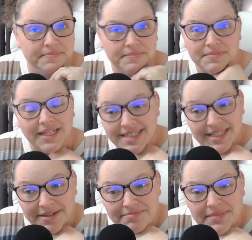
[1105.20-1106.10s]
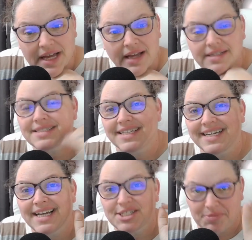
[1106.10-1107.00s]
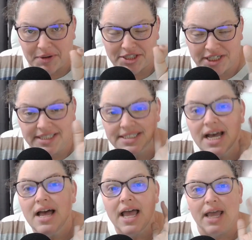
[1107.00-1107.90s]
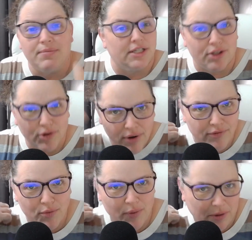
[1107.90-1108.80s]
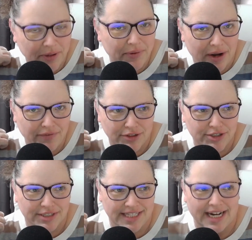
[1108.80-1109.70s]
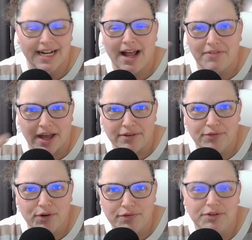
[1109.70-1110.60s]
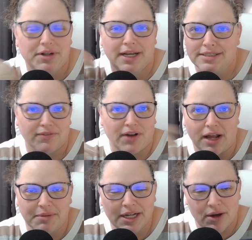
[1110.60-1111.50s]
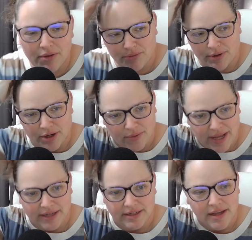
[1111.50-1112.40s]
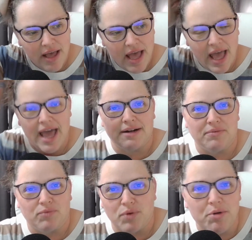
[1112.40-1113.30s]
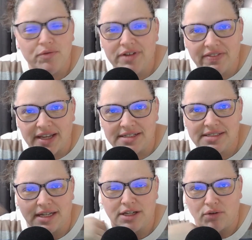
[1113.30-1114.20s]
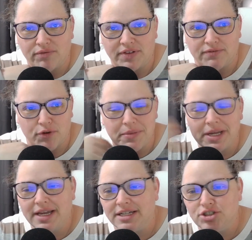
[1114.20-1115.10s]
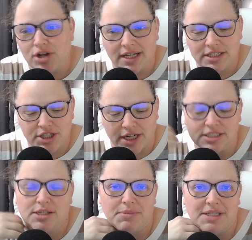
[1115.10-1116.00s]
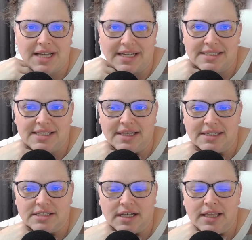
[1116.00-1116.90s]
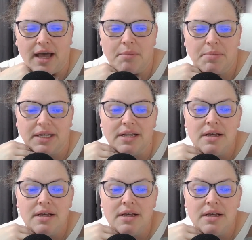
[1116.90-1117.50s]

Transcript: that's it. That is the spreadsheet. It was a little overwhelming when I first looked at it. I've had it for a few days. I've kind of been going through and removing things that don't fit for me and trying to change some of the dates and things like that. But